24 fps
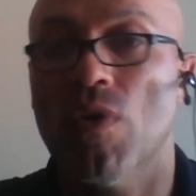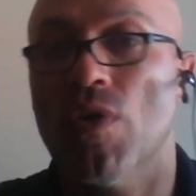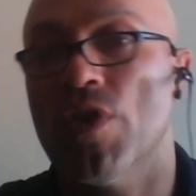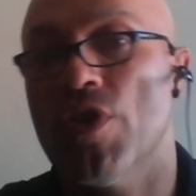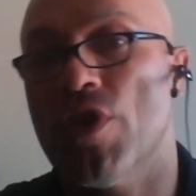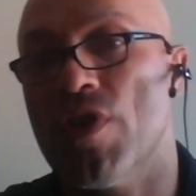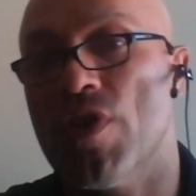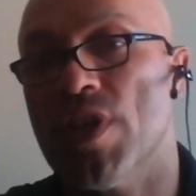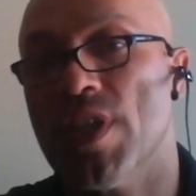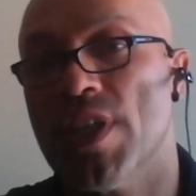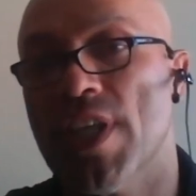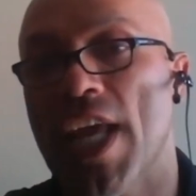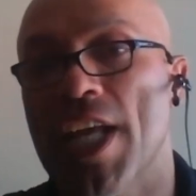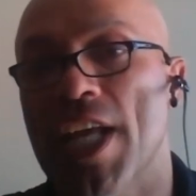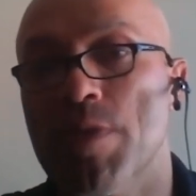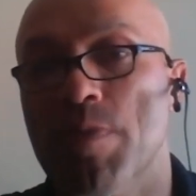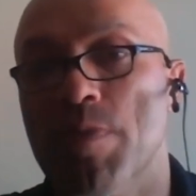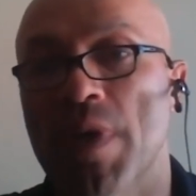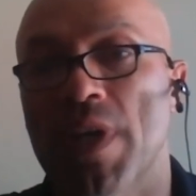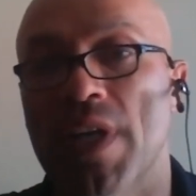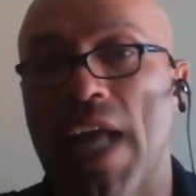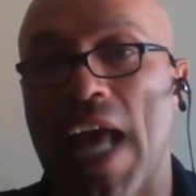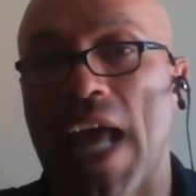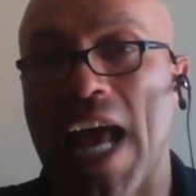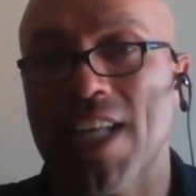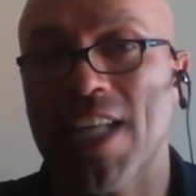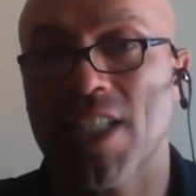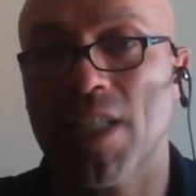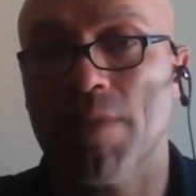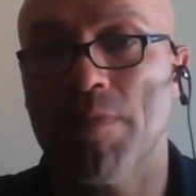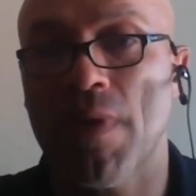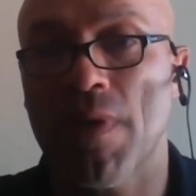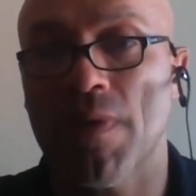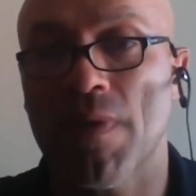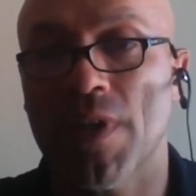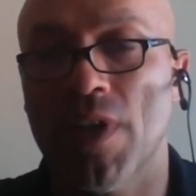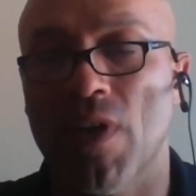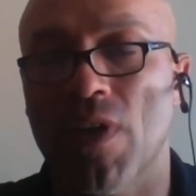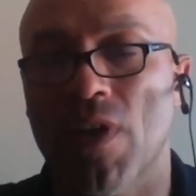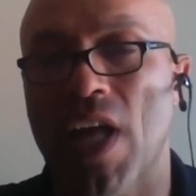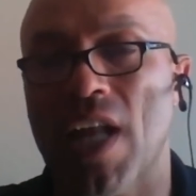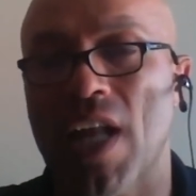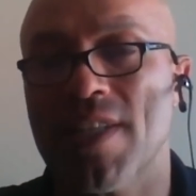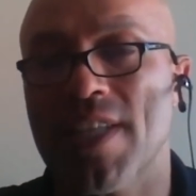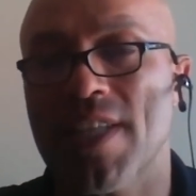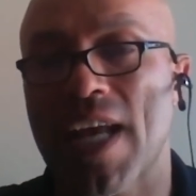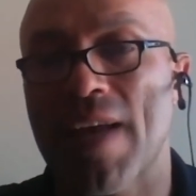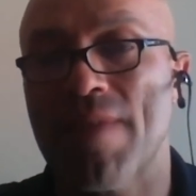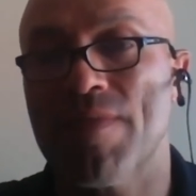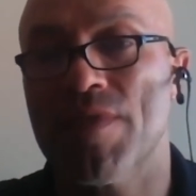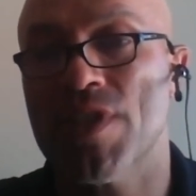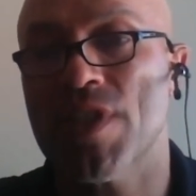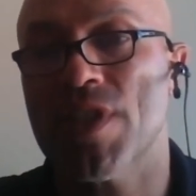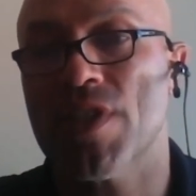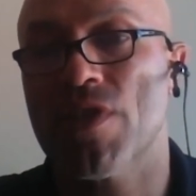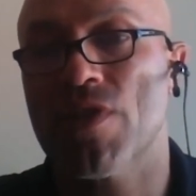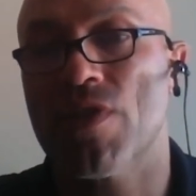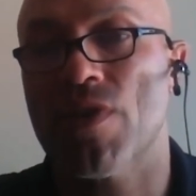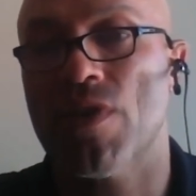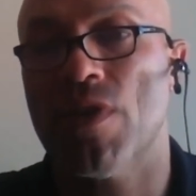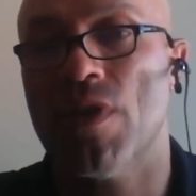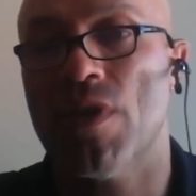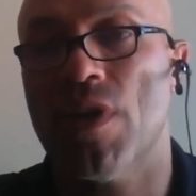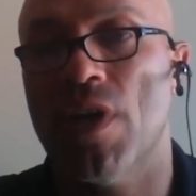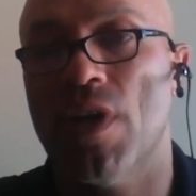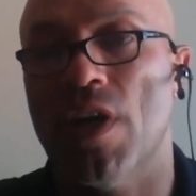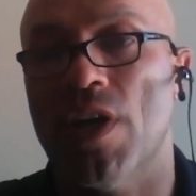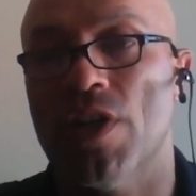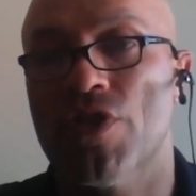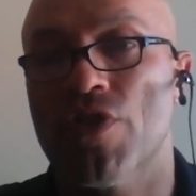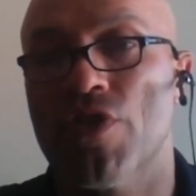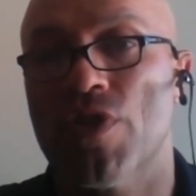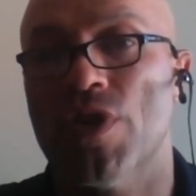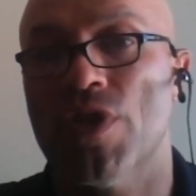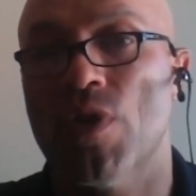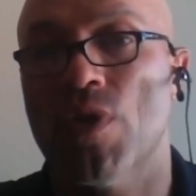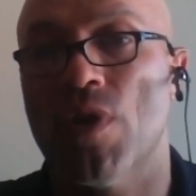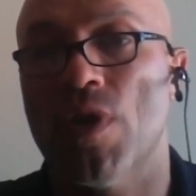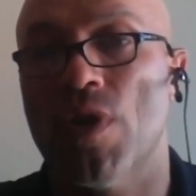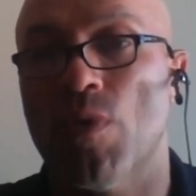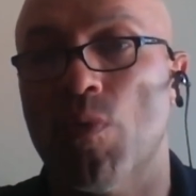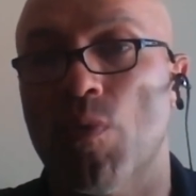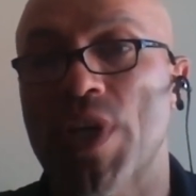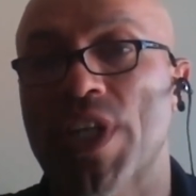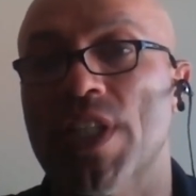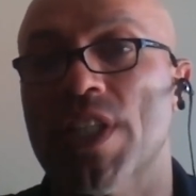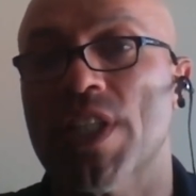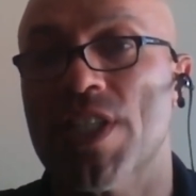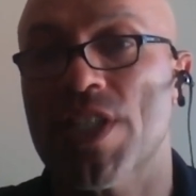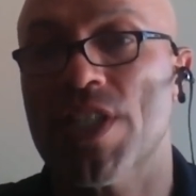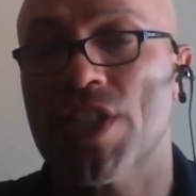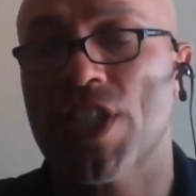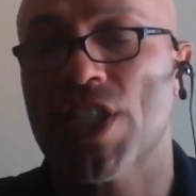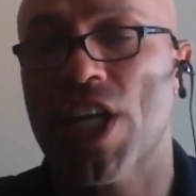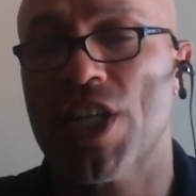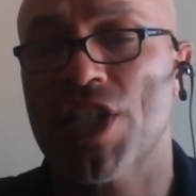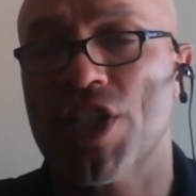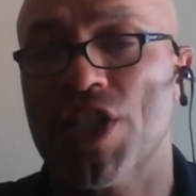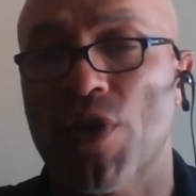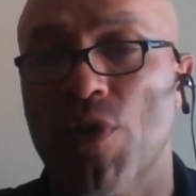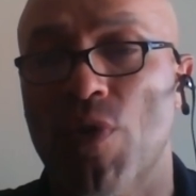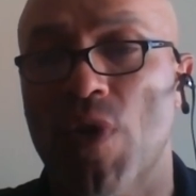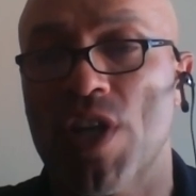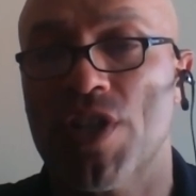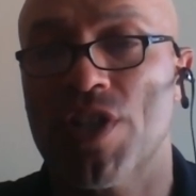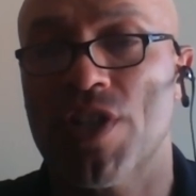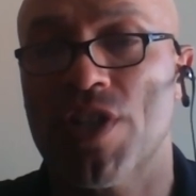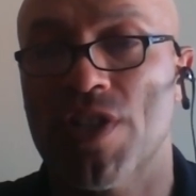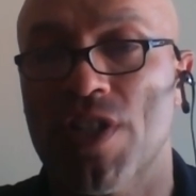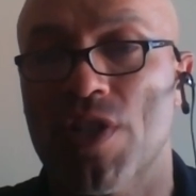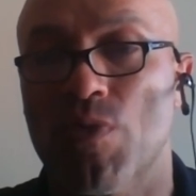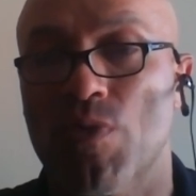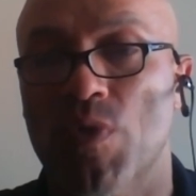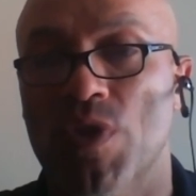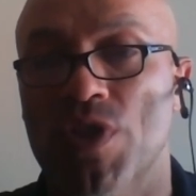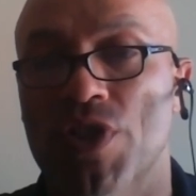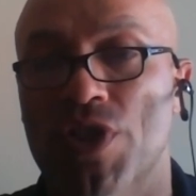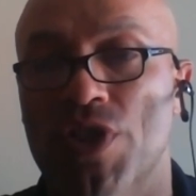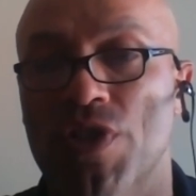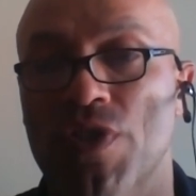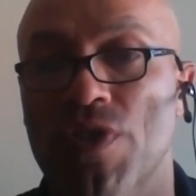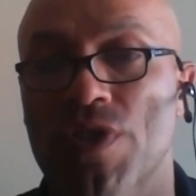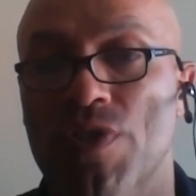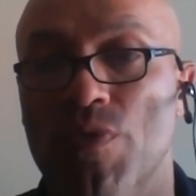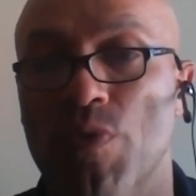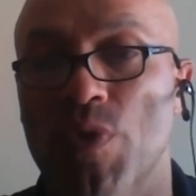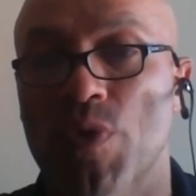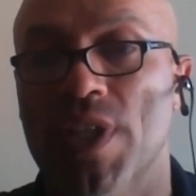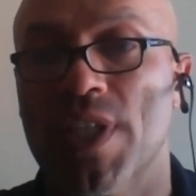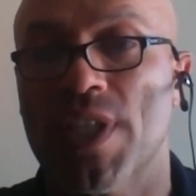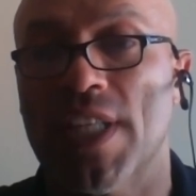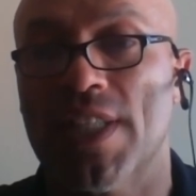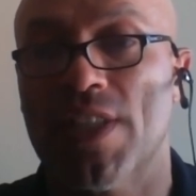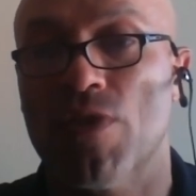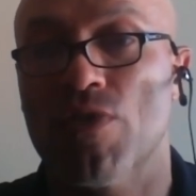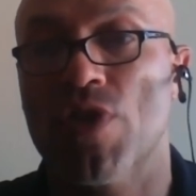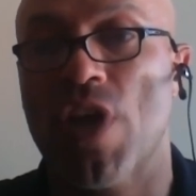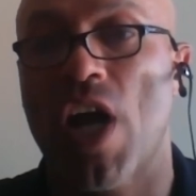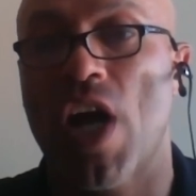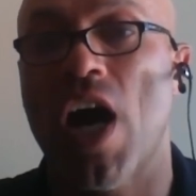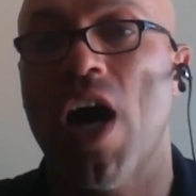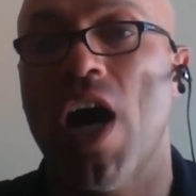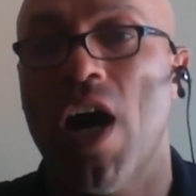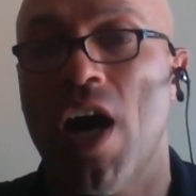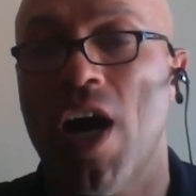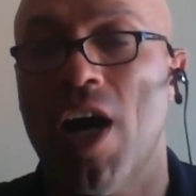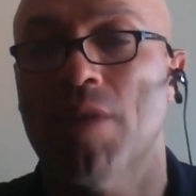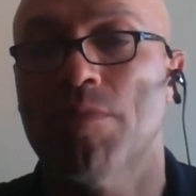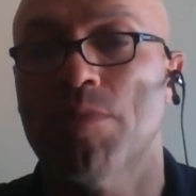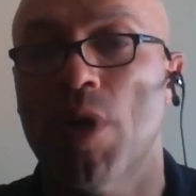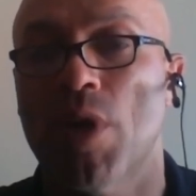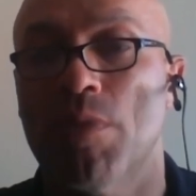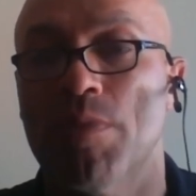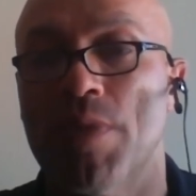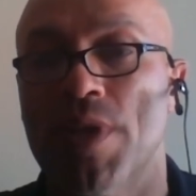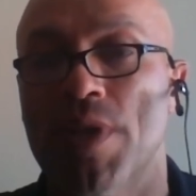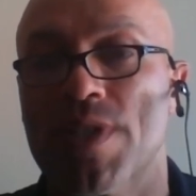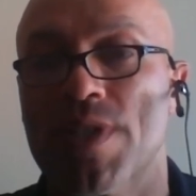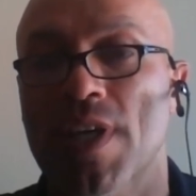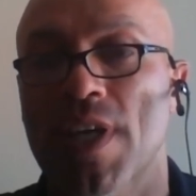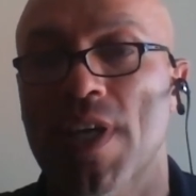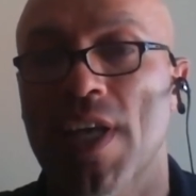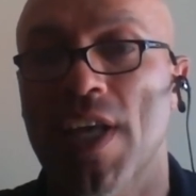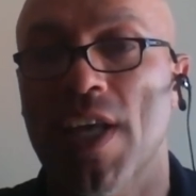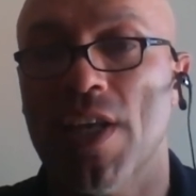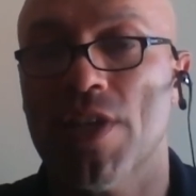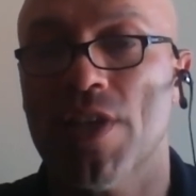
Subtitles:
their engagement, ask them, a lot of times either during the weekly discussion questions is when students really get those aha moments.